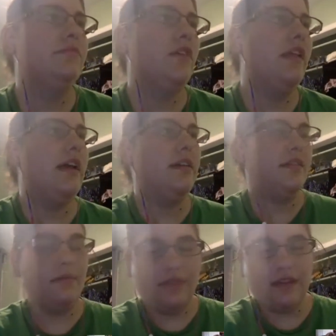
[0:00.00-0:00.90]
like
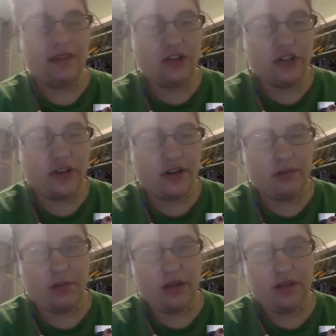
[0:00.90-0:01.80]
something that
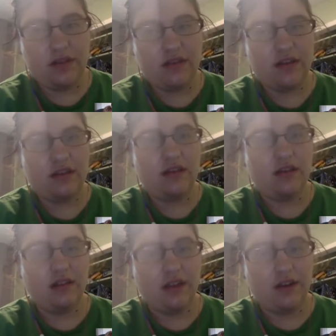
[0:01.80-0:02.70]
shouldn't be in
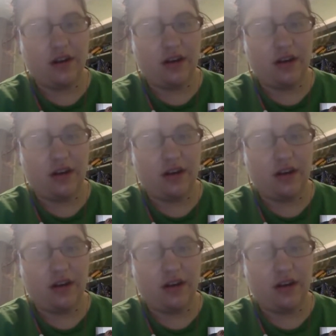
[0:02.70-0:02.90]
there at